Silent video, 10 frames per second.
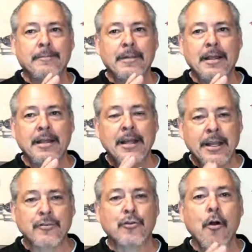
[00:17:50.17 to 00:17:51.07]

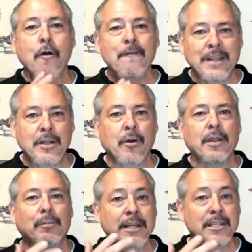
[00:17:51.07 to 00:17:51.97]
intro video that
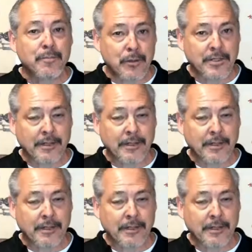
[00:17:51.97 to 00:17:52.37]
plays music,